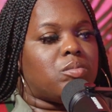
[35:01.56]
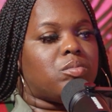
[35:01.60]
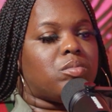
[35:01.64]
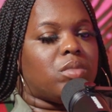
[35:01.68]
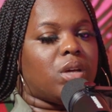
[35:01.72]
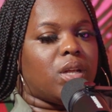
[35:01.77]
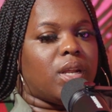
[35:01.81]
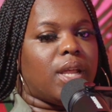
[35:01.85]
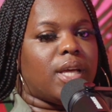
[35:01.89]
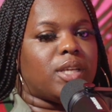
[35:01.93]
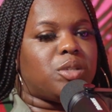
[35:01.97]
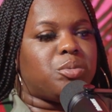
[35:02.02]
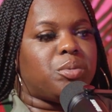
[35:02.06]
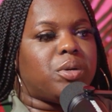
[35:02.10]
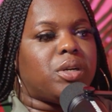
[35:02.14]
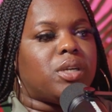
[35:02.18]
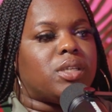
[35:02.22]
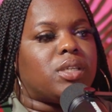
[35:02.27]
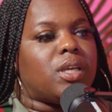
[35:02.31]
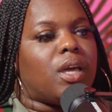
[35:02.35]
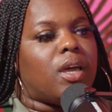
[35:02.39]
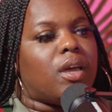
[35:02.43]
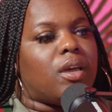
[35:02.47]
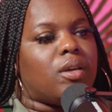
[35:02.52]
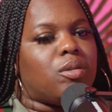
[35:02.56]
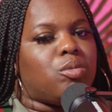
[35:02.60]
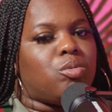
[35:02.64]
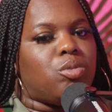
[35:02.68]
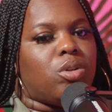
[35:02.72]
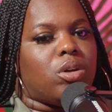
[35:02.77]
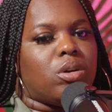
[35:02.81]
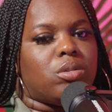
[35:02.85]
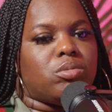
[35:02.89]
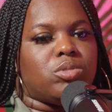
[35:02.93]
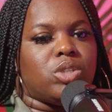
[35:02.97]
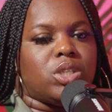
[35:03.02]
And that's where it's at.
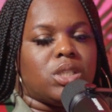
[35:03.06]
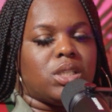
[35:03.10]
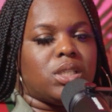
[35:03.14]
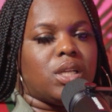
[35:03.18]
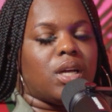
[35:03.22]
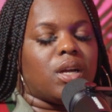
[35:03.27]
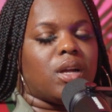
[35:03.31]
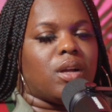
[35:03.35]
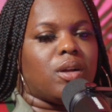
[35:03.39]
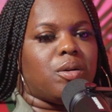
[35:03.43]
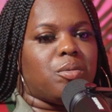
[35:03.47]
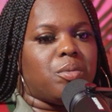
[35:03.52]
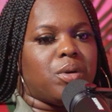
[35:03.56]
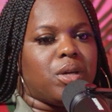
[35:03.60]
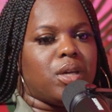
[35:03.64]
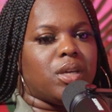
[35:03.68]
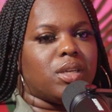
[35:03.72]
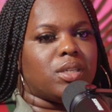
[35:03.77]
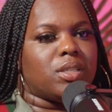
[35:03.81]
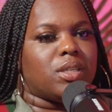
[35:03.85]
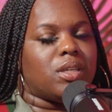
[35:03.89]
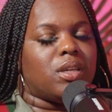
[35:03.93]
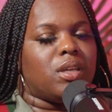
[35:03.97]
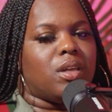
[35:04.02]
She's stuck in her ways,